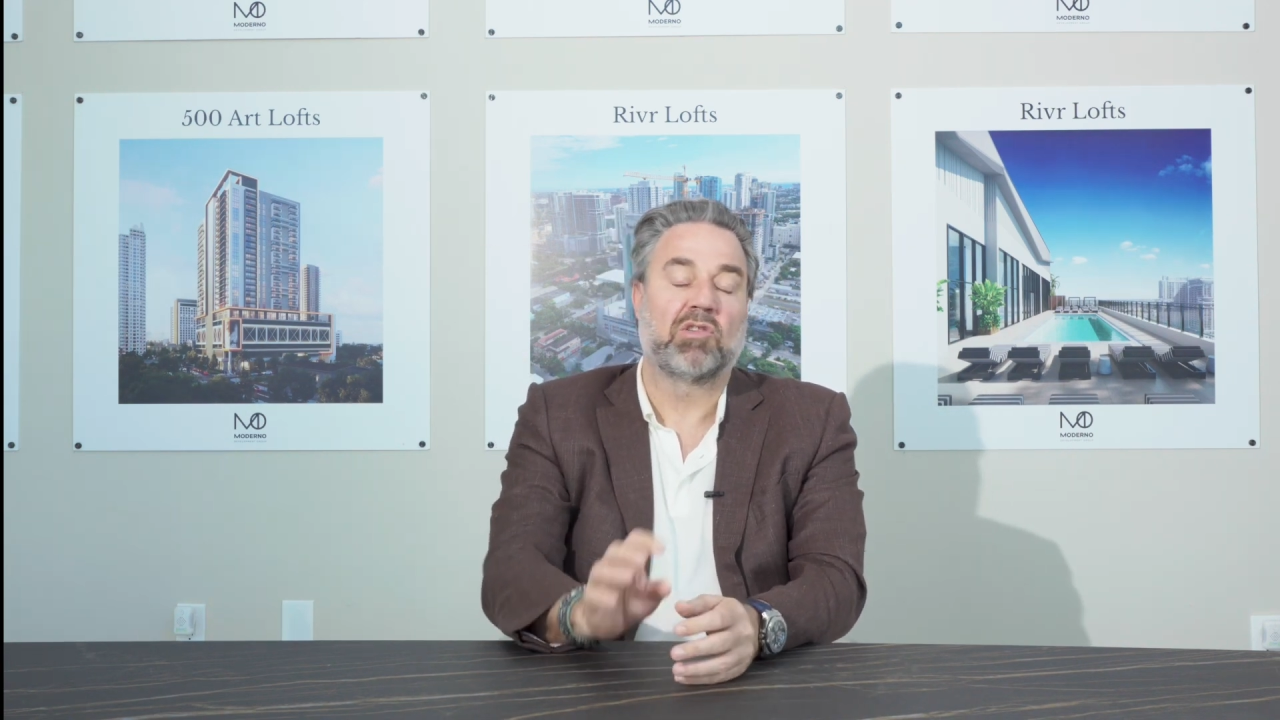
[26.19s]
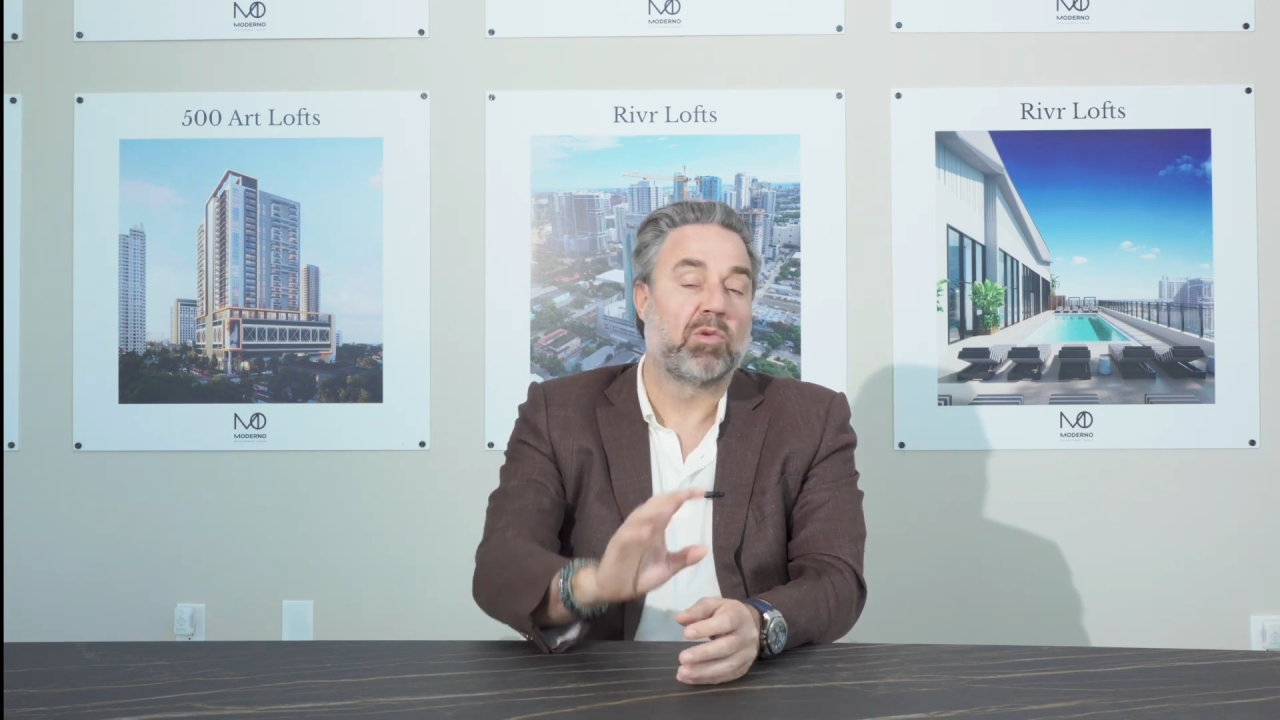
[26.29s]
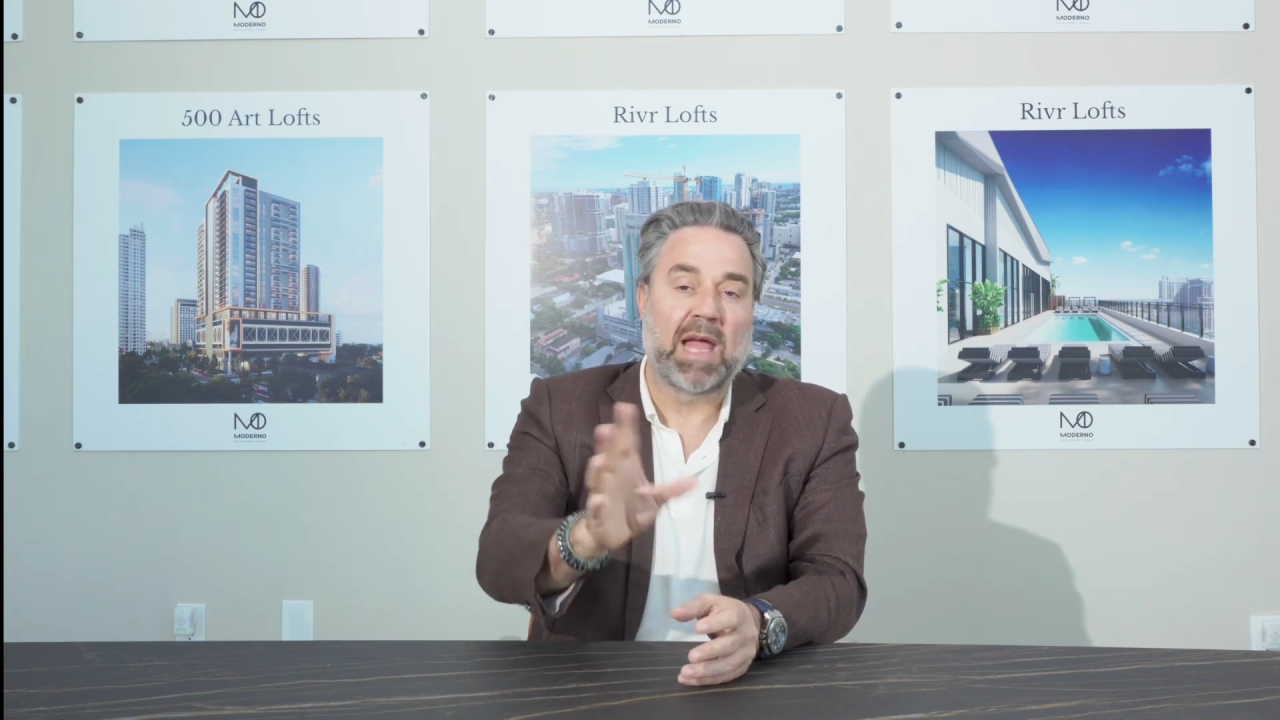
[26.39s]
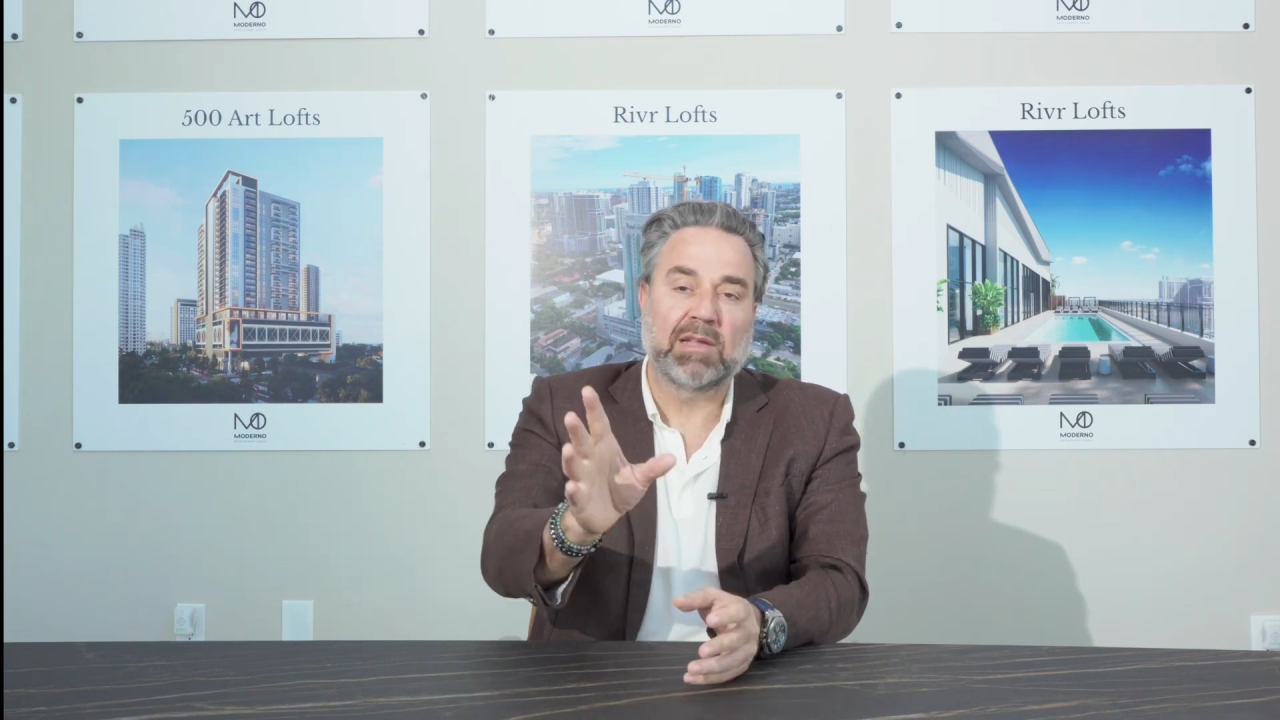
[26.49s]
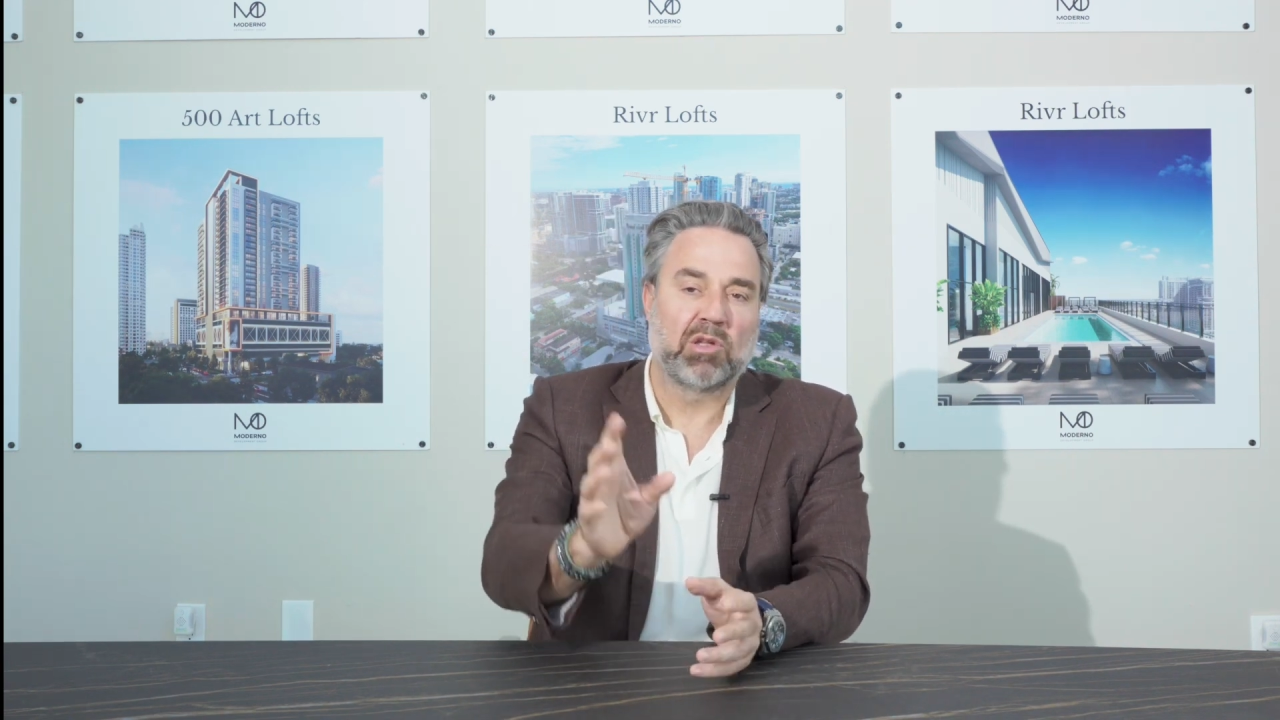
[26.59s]

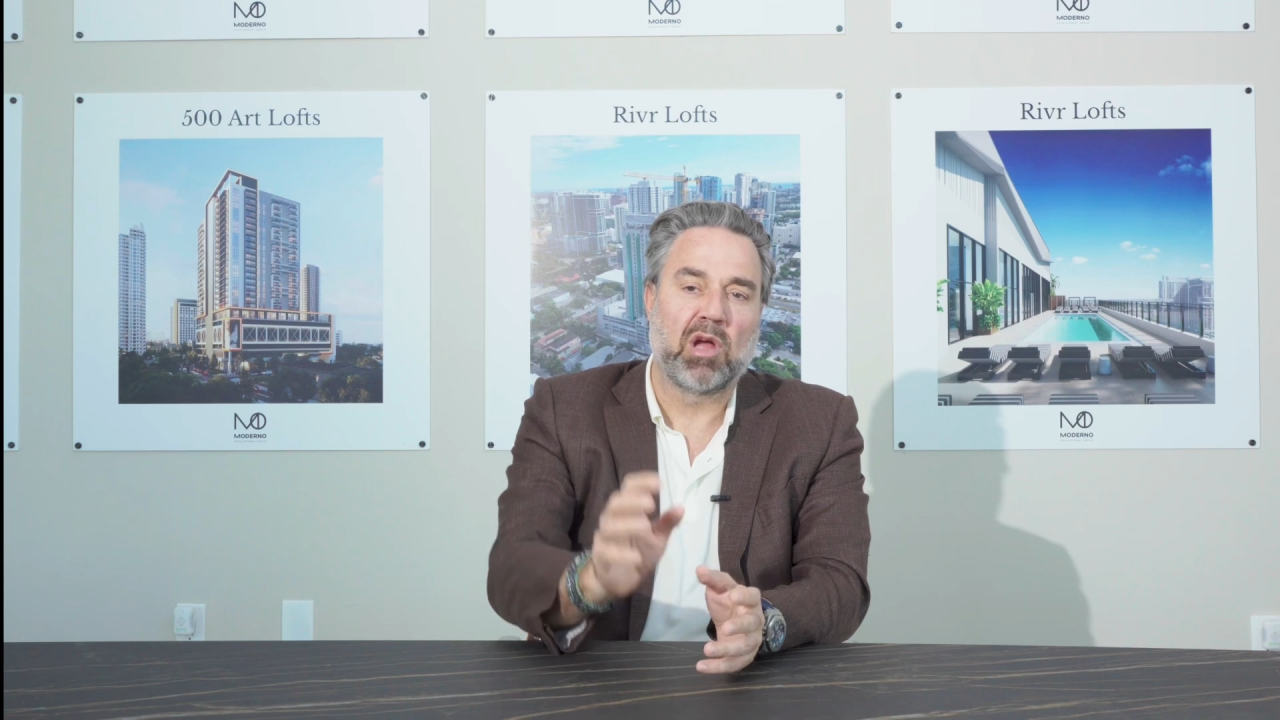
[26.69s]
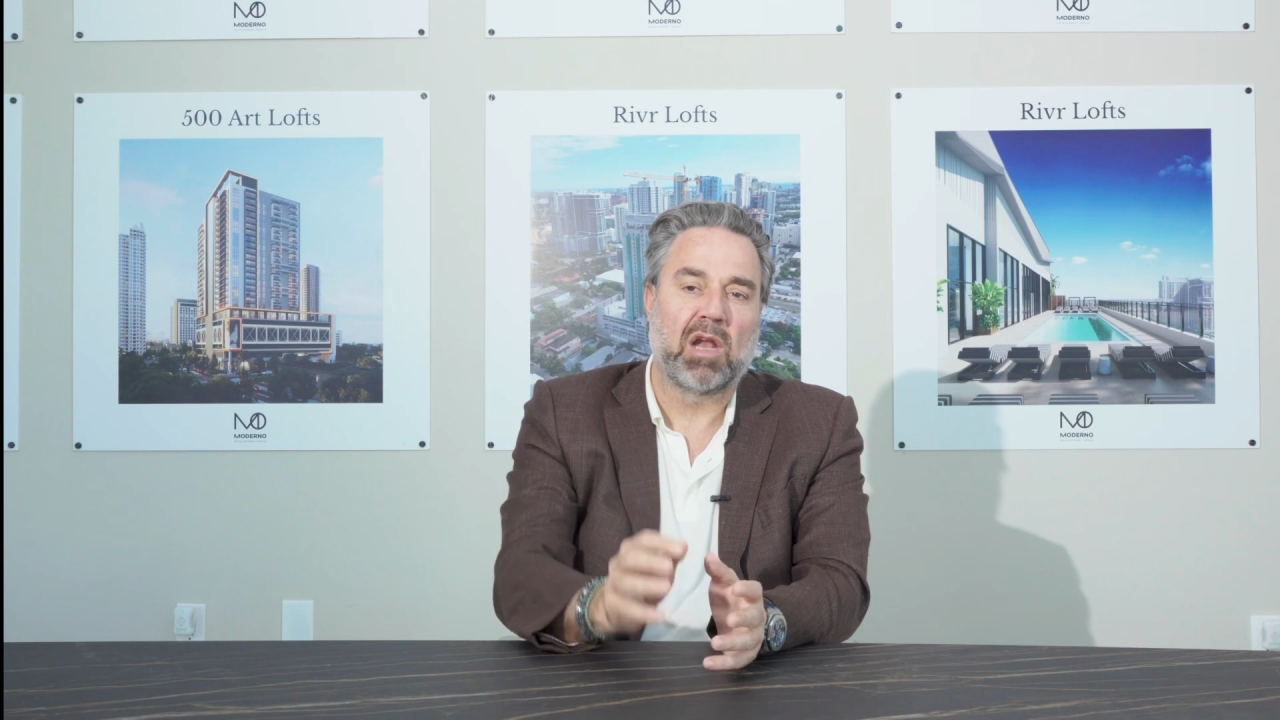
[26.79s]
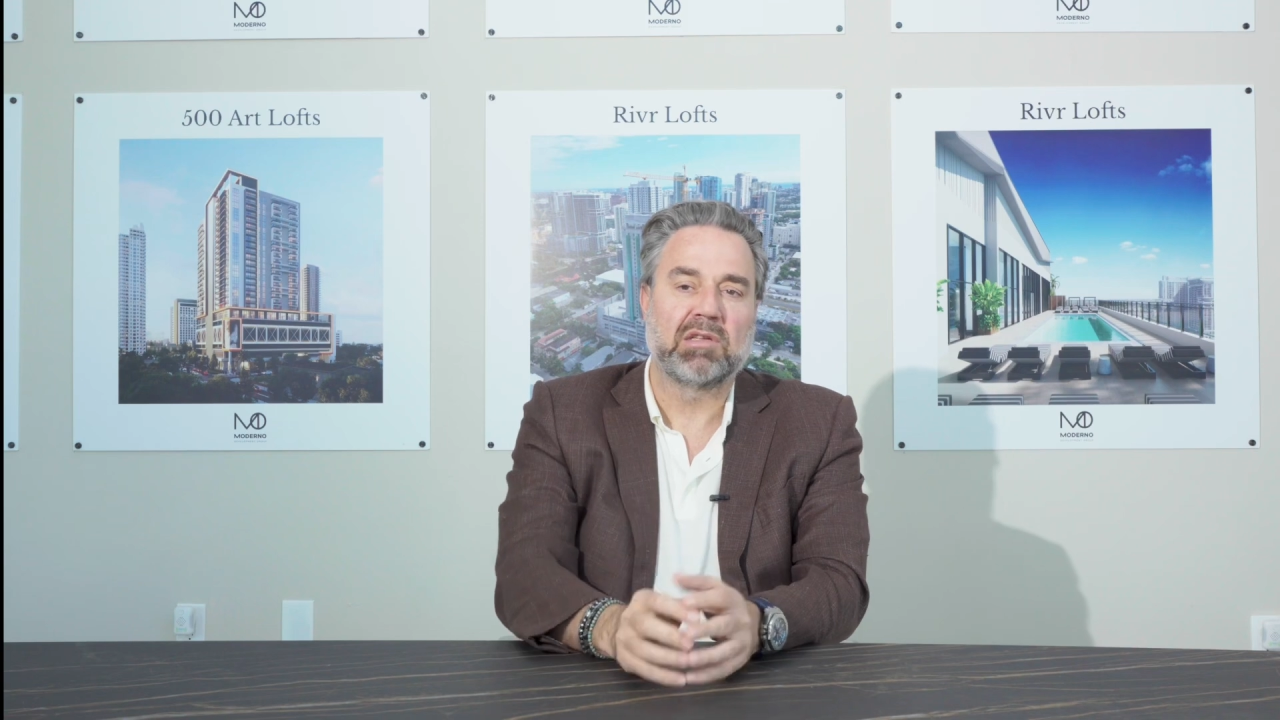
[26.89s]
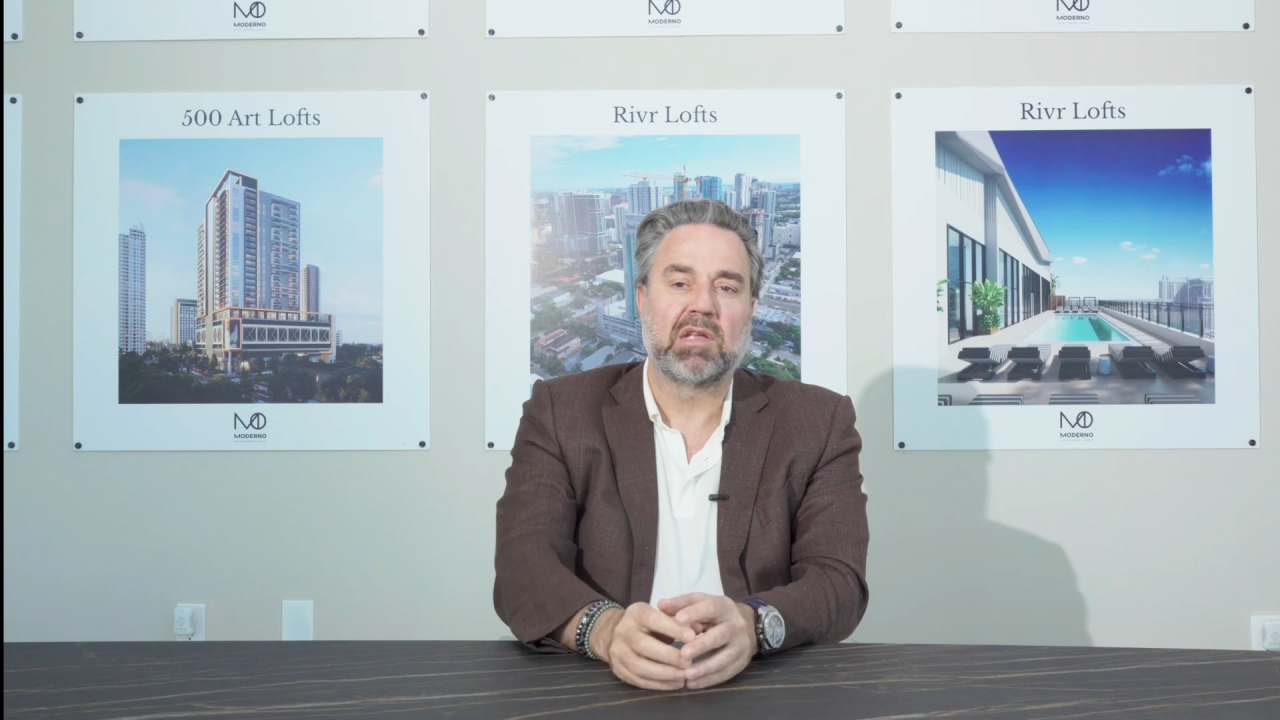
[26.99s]
$2,000